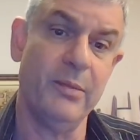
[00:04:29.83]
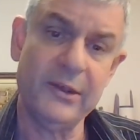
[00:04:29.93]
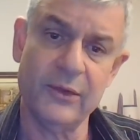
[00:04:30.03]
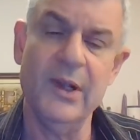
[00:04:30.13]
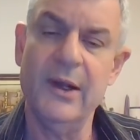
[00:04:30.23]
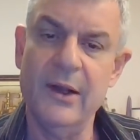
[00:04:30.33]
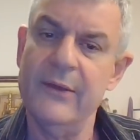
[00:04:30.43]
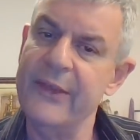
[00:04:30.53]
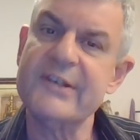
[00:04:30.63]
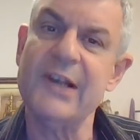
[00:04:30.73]
But
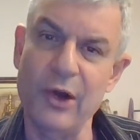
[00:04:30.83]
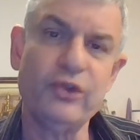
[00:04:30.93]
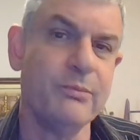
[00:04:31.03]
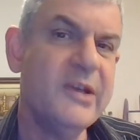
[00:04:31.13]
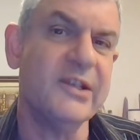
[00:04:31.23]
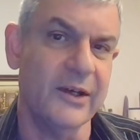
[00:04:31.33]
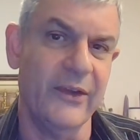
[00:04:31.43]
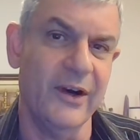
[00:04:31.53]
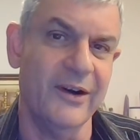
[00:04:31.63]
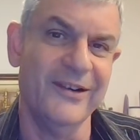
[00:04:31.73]
there's a lot missing
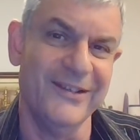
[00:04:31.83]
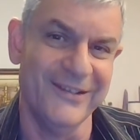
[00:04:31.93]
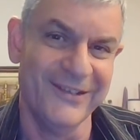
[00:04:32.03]
there,